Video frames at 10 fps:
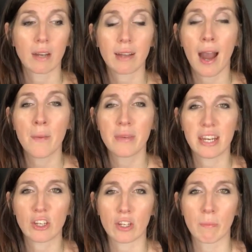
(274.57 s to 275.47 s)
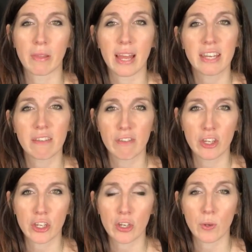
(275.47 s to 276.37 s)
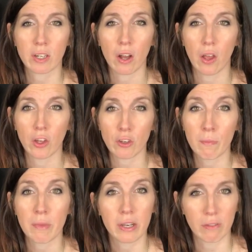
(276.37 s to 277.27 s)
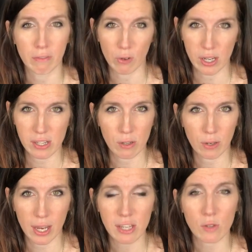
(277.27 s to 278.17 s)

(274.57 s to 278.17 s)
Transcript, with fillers: a combination, a blend of the two and call it your middle voice, okay?